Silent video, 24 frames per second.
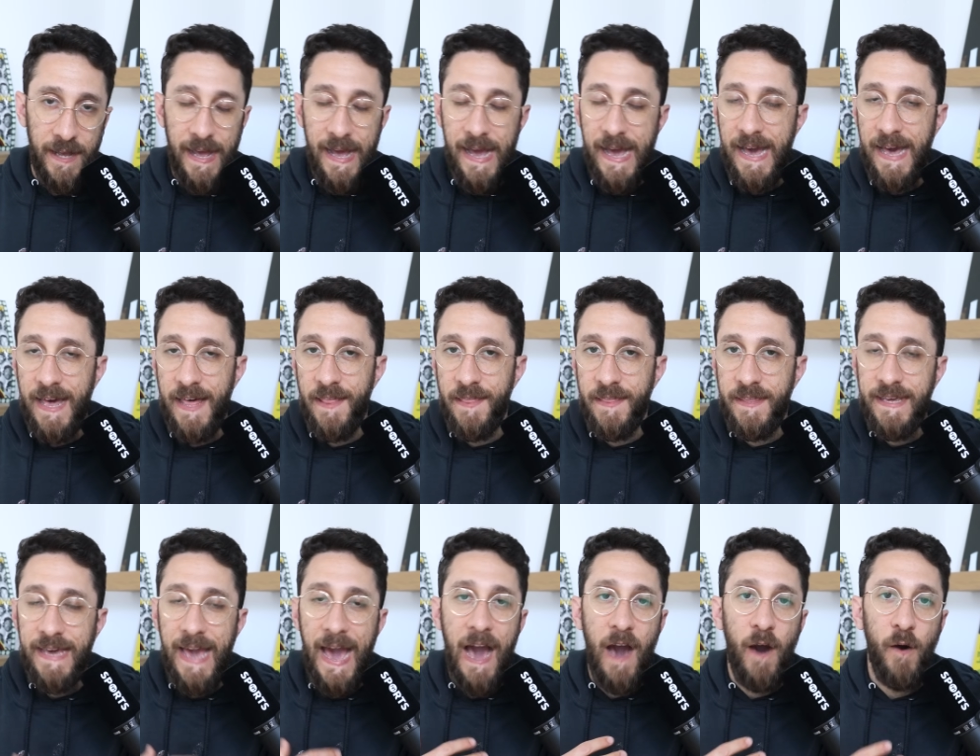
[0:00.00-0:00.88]
and
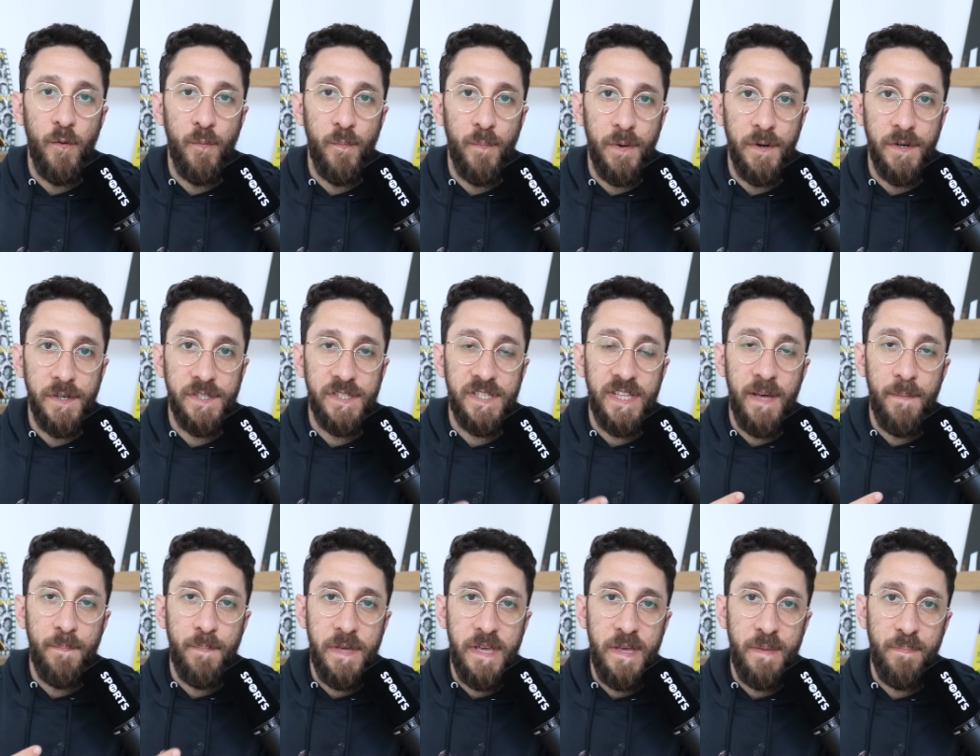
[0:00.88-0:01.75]
the outbursts
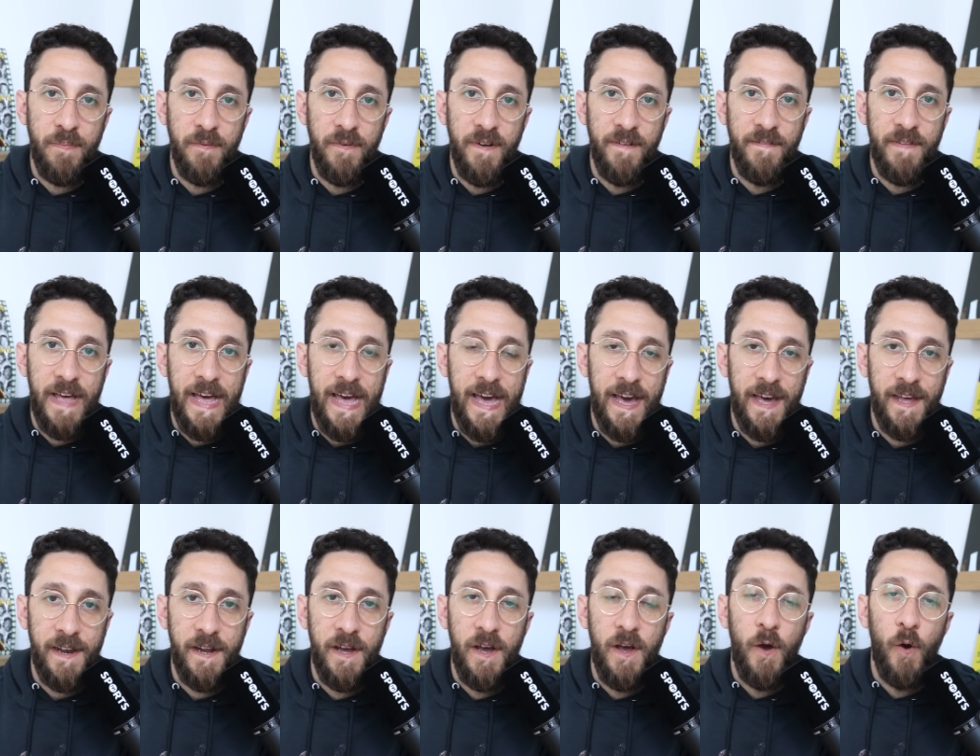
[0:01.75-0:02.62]
that people have
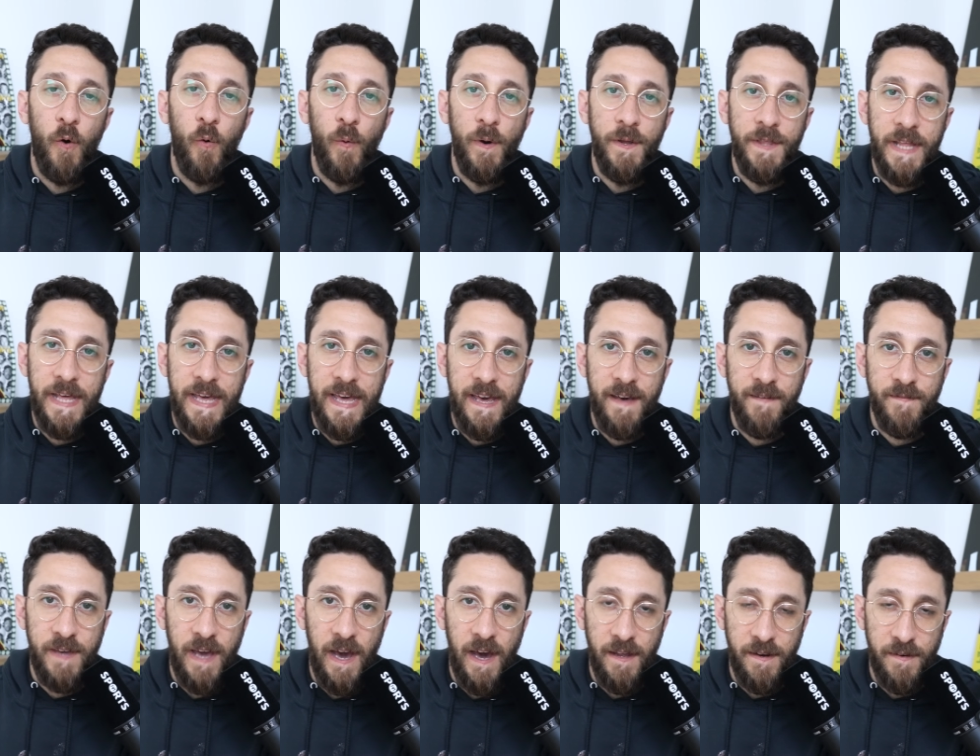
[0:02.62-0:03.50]
had when they
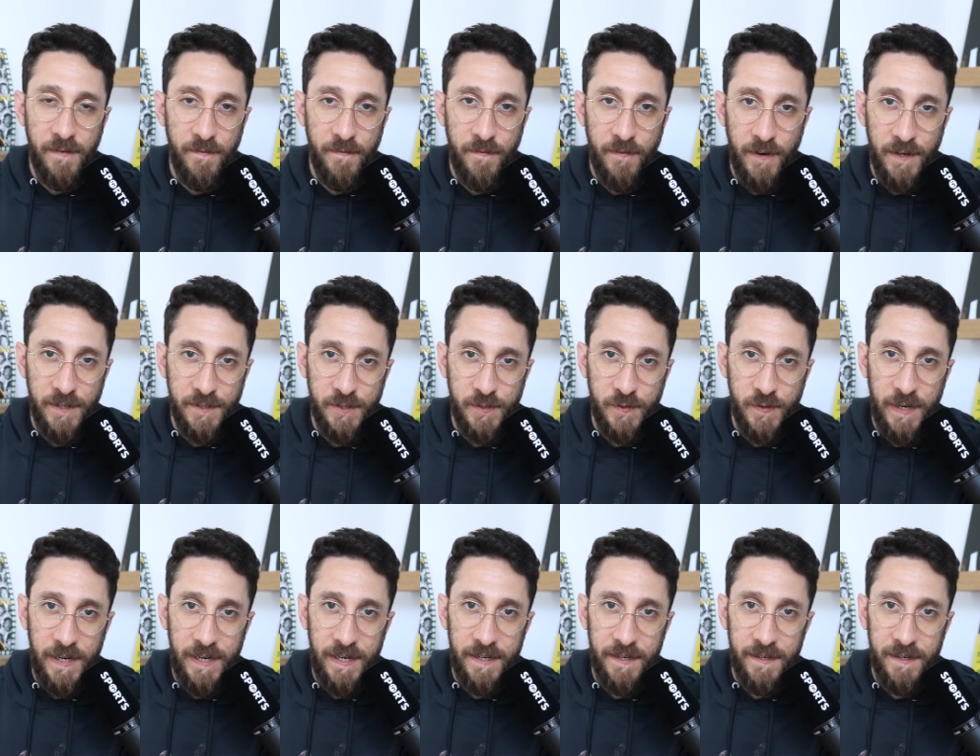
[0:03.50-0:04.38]
have gotten
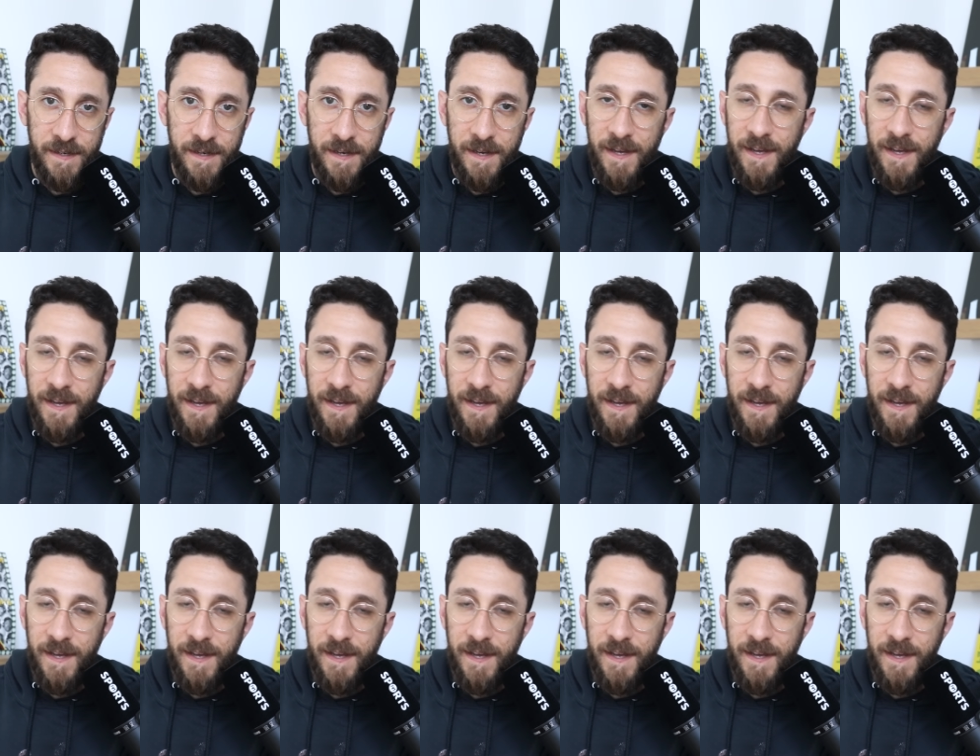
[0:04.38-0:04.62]
frustrated.